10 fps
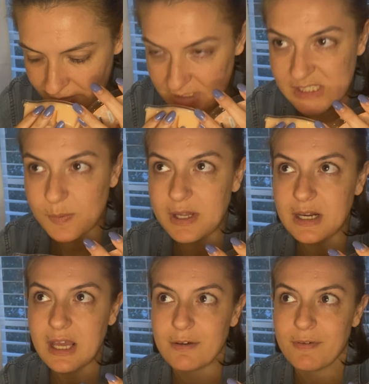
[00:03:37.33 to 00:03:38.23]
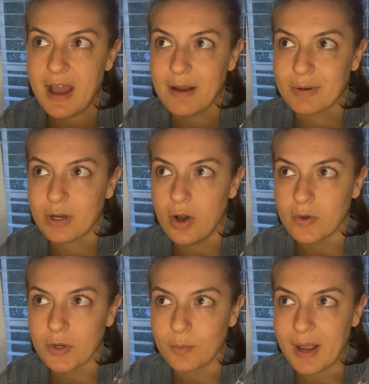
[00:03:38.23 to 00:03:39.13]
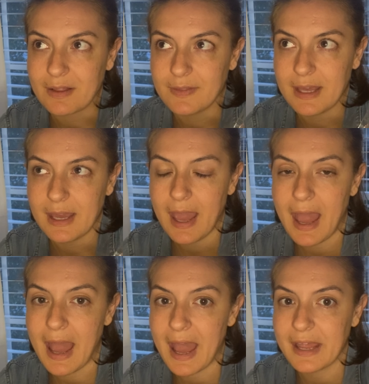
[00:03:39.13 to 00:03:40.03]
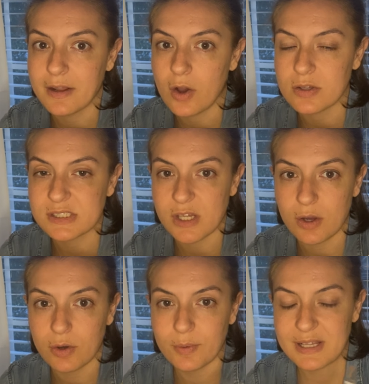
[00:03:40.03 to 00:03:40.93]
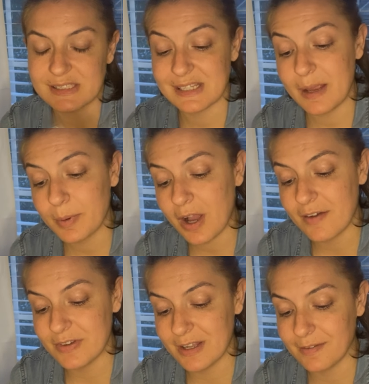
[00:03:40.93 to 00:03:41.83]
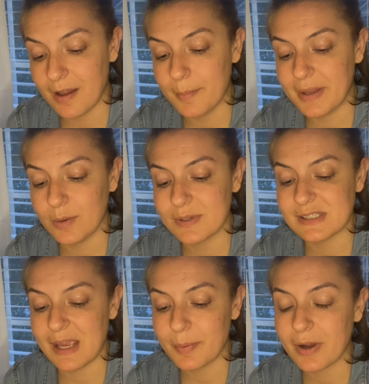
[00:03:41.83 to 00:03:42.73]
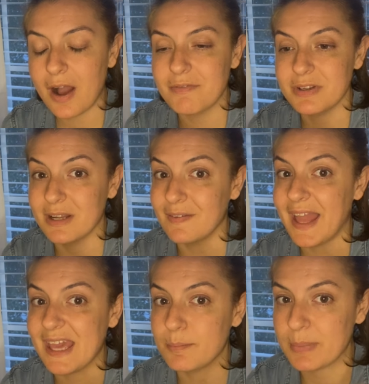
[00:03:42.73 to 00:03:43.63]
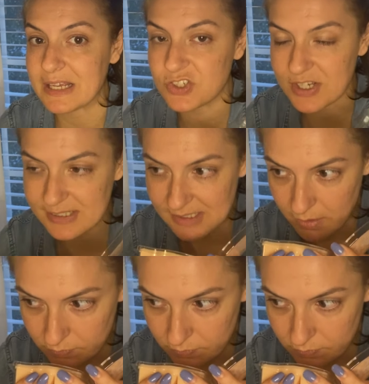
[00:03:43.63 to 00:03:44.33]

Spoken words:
This one, if I recall correctly, had also, it's apricot vanilla, but it was apricot vanilla and peaches.